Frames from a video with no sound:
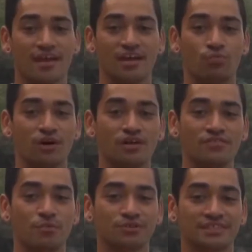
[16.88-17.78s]
In one of
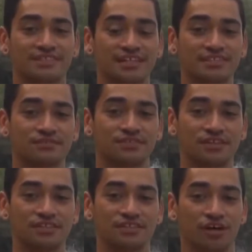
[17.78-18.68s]
the most extensive
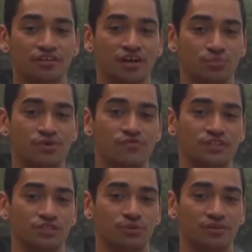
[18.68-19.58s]
studies done on reef
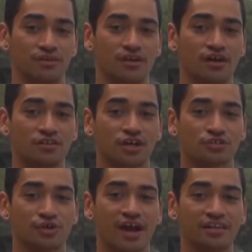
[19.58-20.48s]
fish in Hawaii,
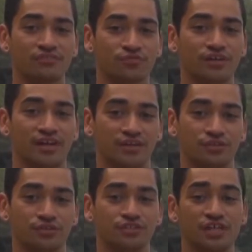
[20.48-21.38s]
Dr. Alan
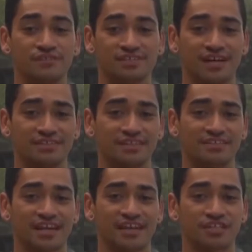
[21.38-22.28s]
Friedlander, chief
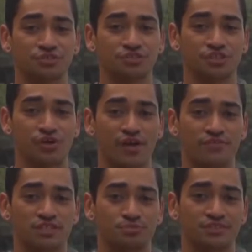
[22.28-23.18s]
scientist at National
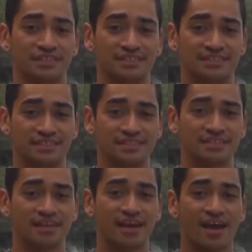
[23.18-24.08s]
Geographic's Pristine
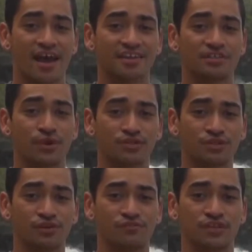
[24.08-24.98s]
Seas and
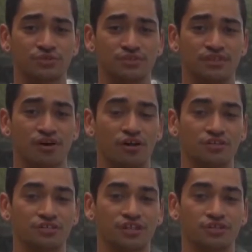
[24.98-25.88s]
director of fisheries
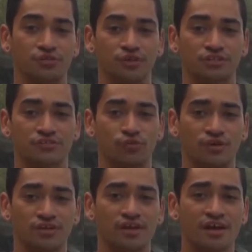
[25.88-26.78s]
ecology at the University of
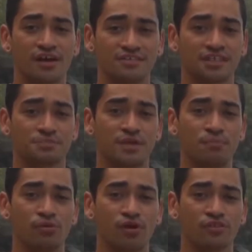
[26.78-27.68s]
Hawaii, says
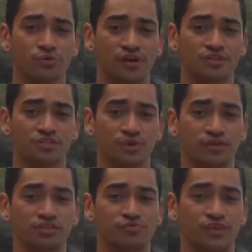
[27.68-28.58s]
people are the greatest
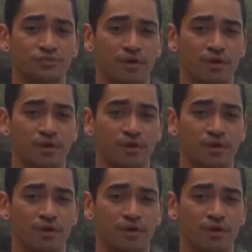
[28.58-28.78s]
threat to fish